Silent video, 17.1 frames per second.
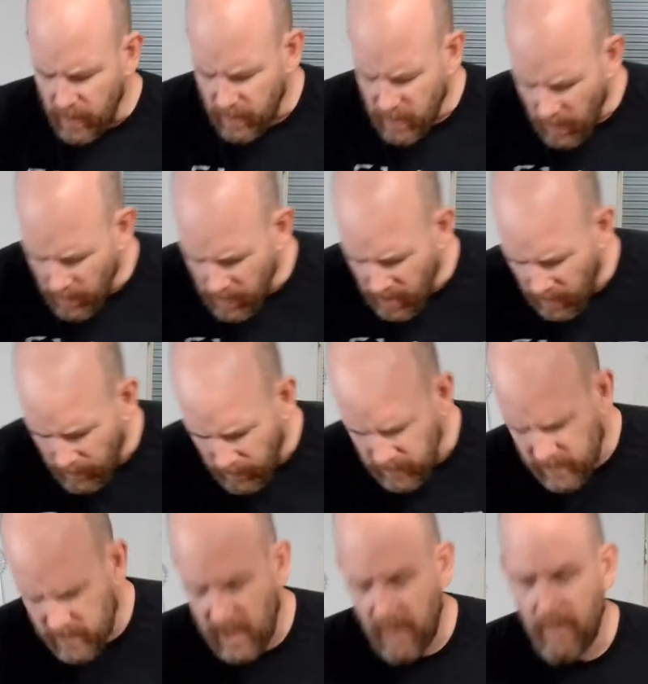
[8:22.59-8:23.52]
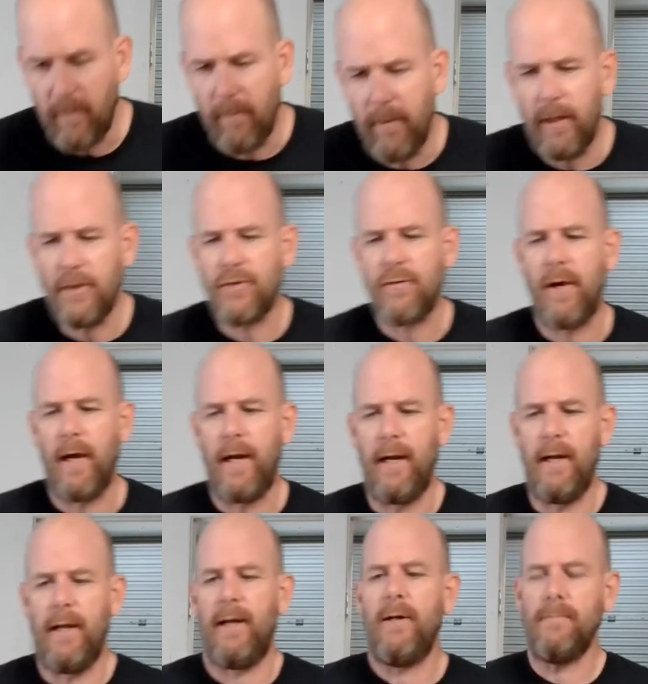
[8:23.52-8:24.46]
coming up on 7 minutes right
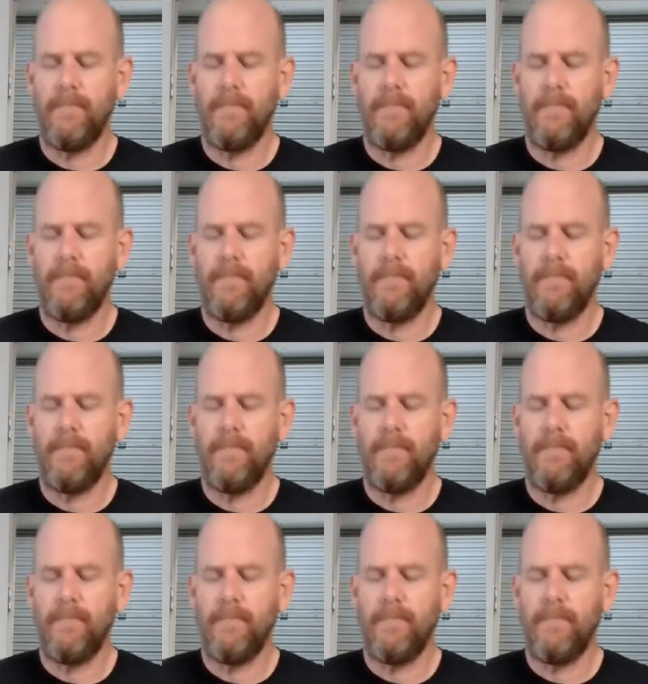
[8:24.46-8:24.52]
now.